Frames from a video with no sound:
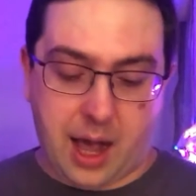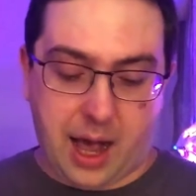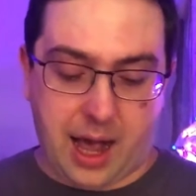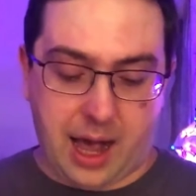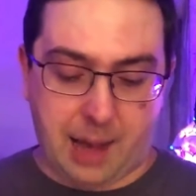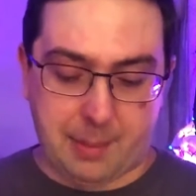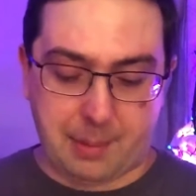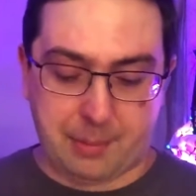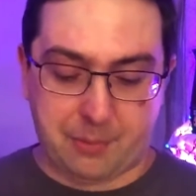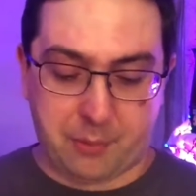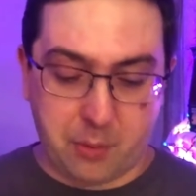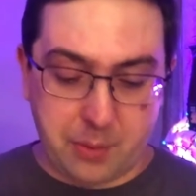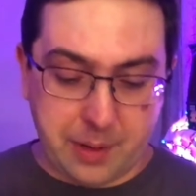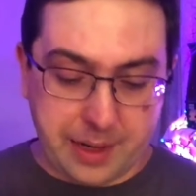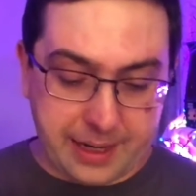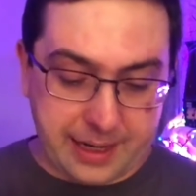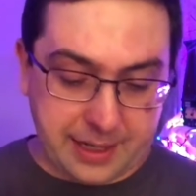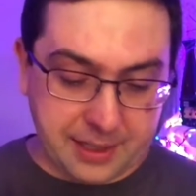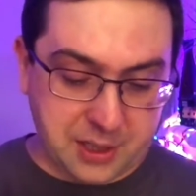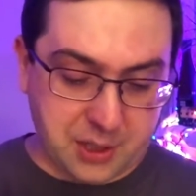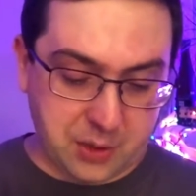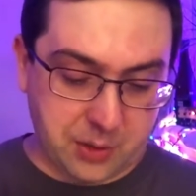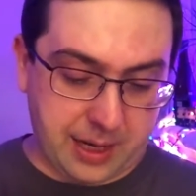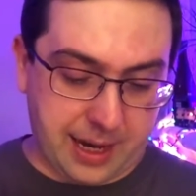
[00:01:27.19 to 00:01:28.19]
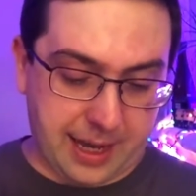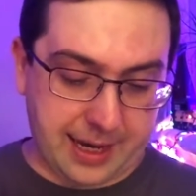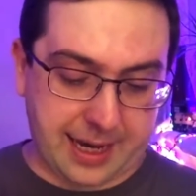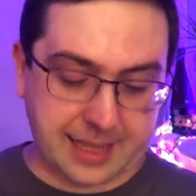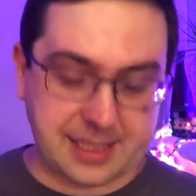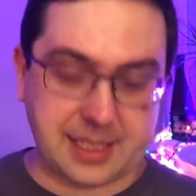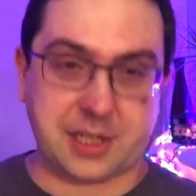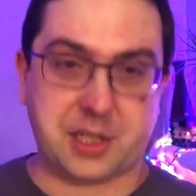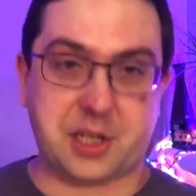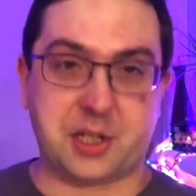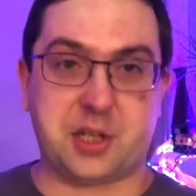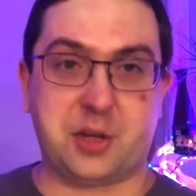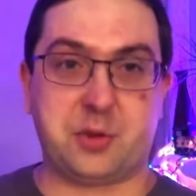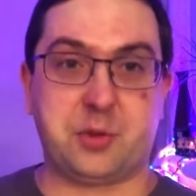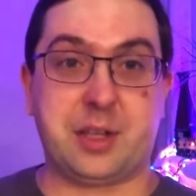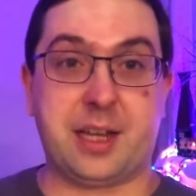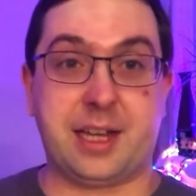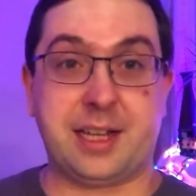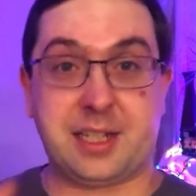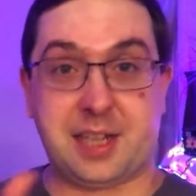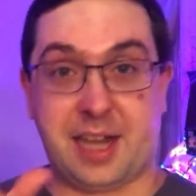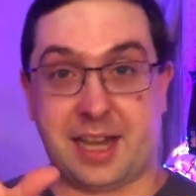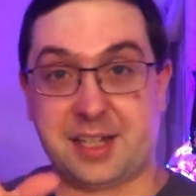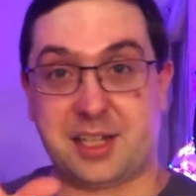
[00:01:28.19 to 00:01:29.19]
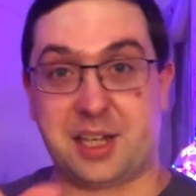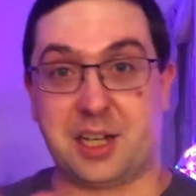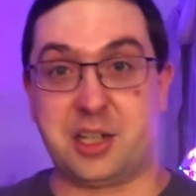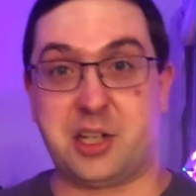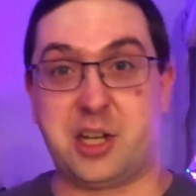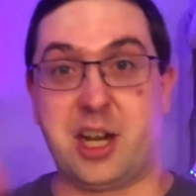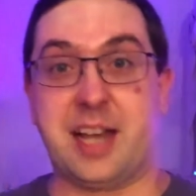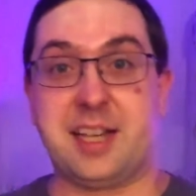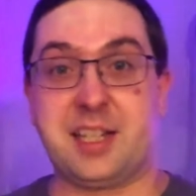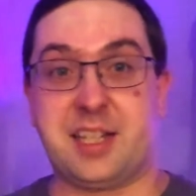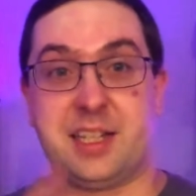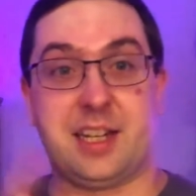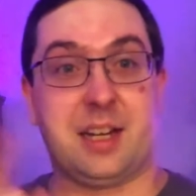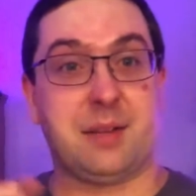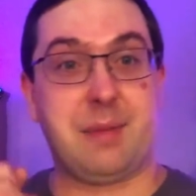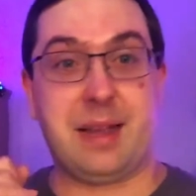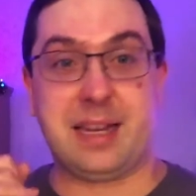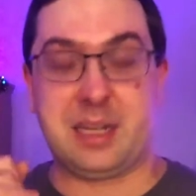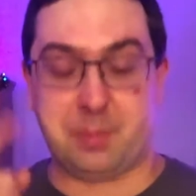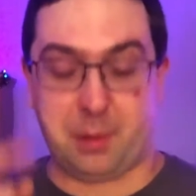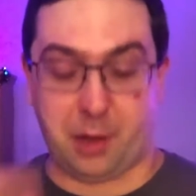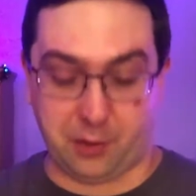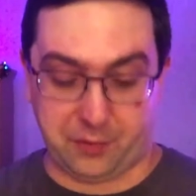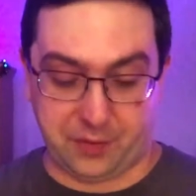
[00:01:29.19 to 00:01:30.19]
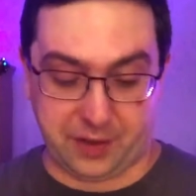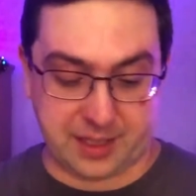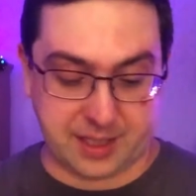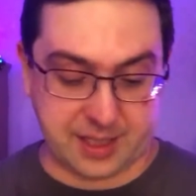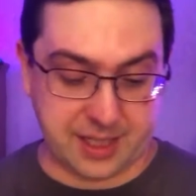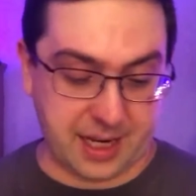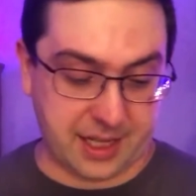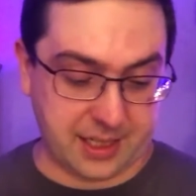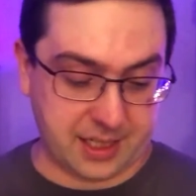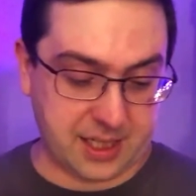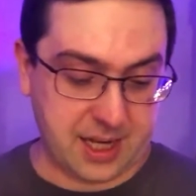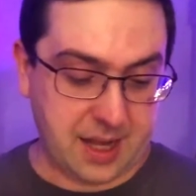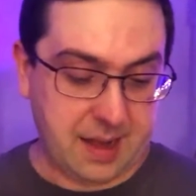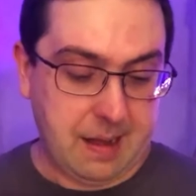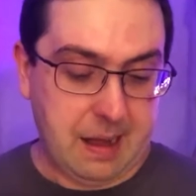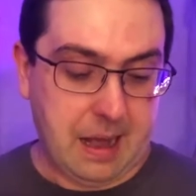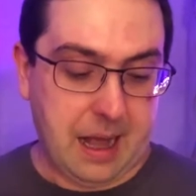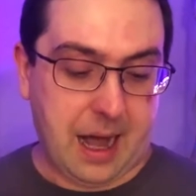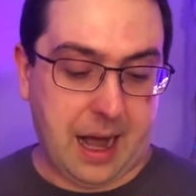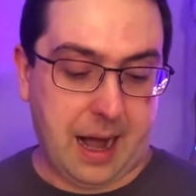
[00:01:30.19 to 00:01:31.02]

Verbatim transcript: But before we get into it, I guess I should do this as suggested, and makes perfect sense.